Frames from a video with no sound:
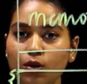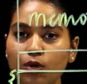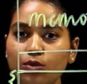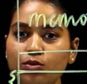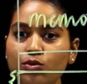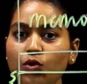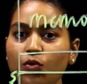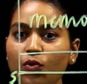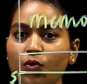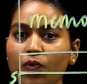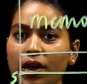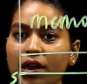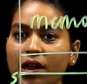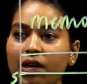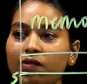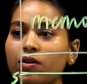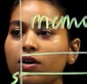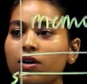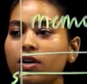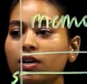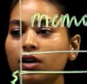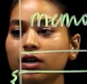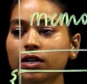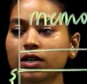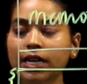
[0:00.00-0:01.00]
So
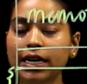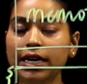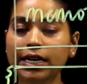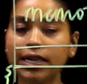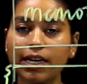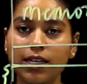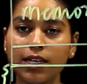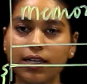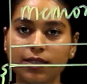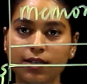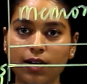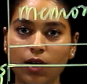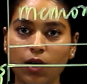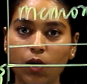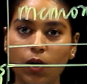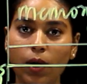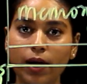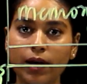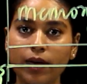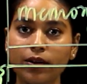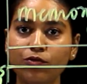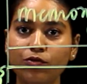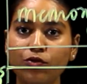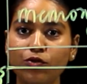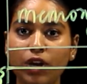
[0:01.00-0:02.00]
whenever a data is
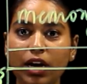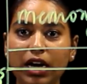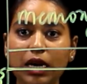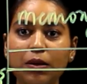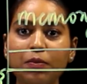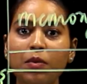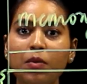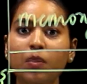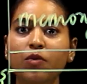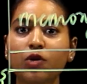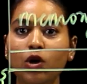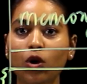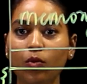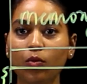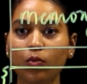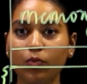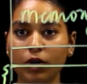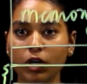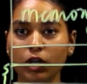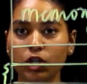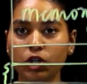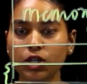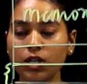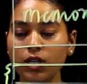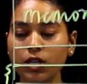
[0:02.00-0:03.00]
required for any memory
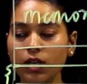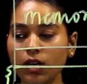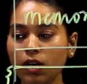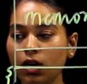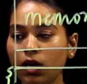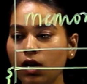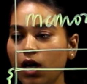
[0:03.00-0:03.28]
operation,